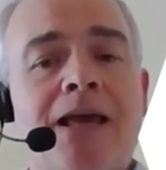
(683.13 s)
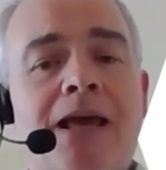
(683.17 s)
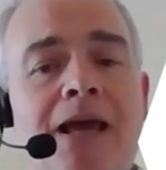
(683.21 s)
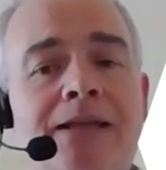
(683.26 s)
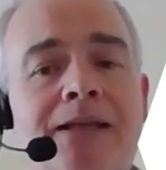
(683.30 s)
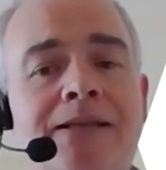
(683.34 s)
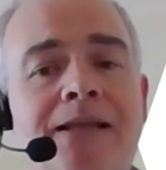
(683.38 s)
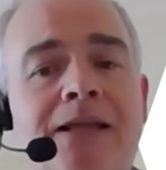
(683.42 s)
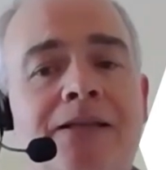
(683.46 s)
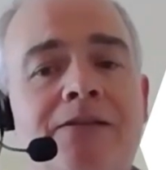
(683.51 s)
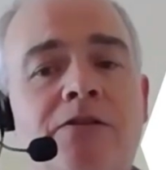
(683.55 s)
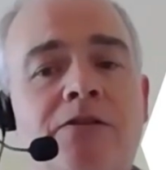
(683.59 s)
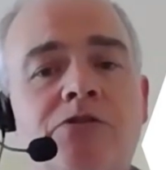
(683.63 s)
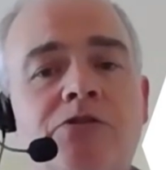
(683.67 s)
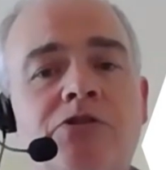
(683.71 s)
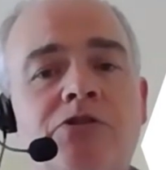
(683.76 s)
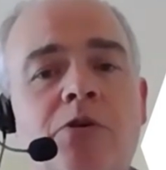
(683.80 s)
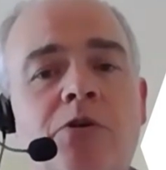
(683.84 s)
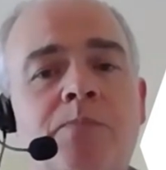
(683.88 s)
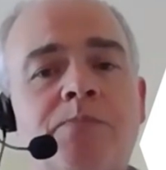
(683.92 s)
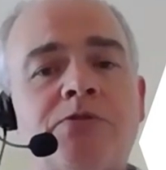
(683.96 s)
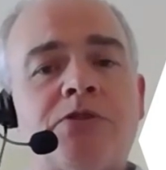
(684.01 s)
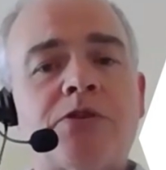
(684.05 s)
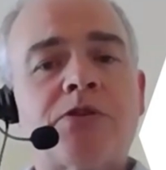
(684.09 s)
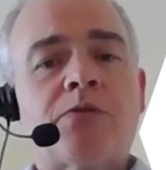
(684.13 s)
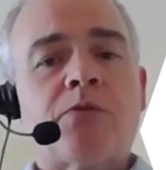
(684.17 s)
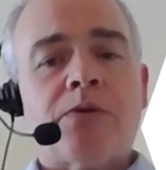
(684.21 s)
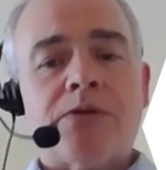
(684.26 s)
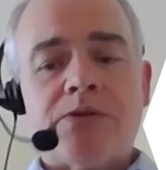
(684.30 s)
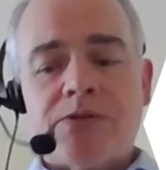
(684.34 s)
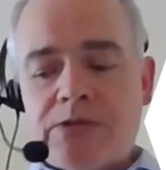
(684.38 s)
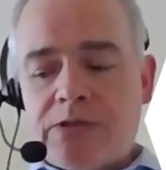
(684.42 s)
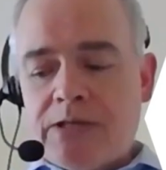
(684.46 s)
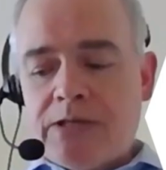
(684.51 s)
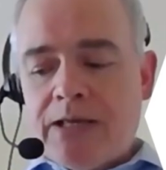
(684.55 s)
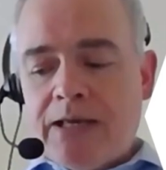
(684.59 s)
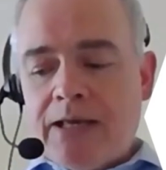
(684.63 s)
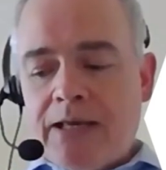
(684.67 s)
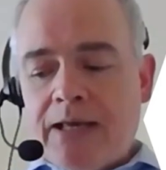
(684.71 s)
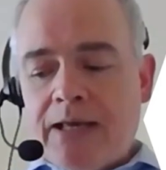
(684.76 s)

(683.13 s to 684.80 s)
and then their subsequent